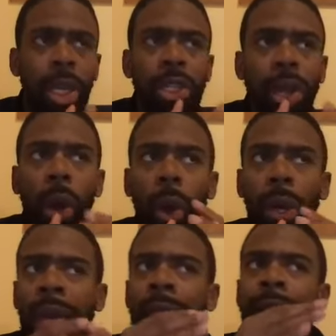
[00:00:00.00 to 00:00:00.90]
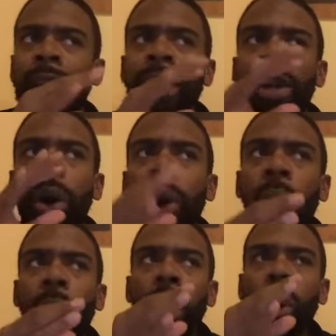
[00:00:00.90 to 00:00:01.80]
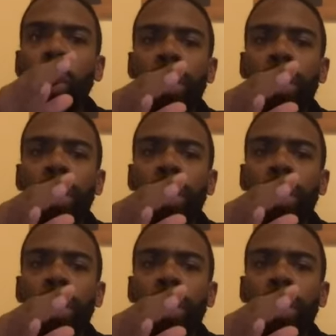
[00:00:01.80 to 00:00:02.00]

So they got the whole,